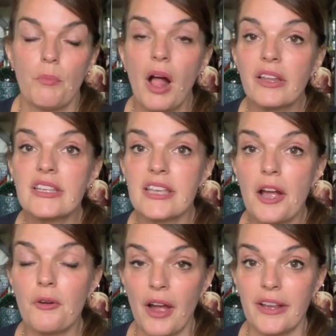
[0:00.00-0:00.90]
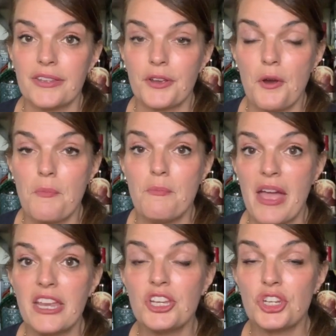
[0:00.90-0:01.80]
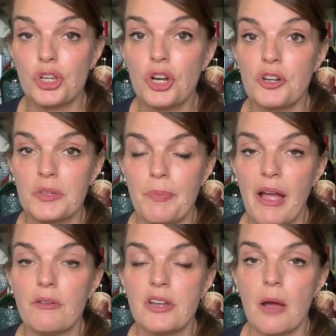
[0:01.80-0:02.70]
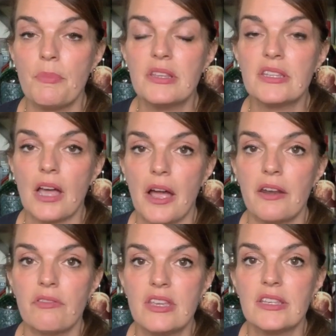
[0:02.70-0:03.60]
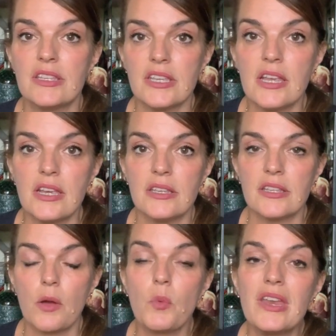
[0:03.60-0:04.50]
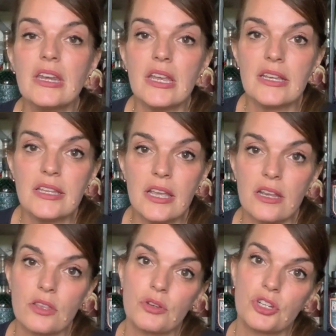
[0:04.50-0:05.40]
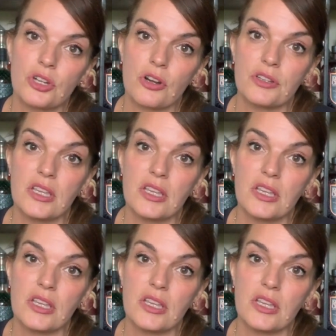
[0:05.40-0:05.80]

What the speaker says: polysaccharides, our many sugars bound up inside of these seeds. And we need to get at those sugars.